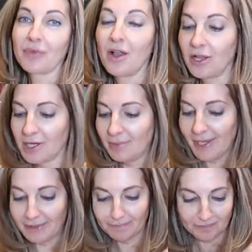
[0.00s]
a little
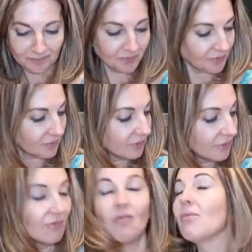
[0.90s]
bit,
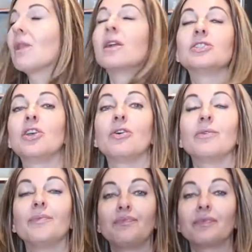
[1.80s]

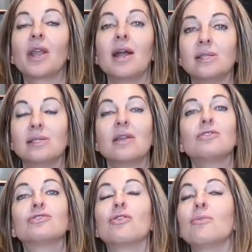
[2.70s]
So guys, thank
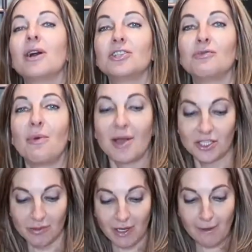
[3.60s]
you so much for
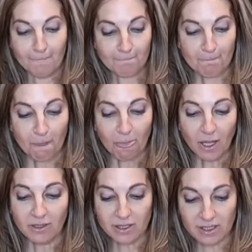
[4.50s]
watching me.
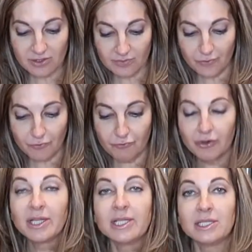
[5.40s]
This is
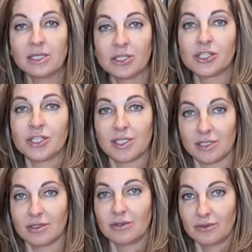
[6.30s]
really
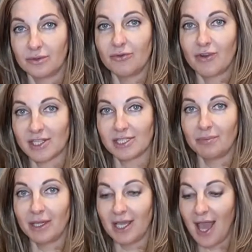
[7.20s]
delicious
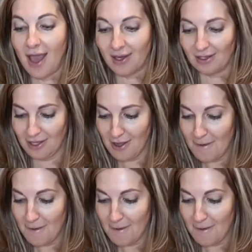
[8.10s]
recipe and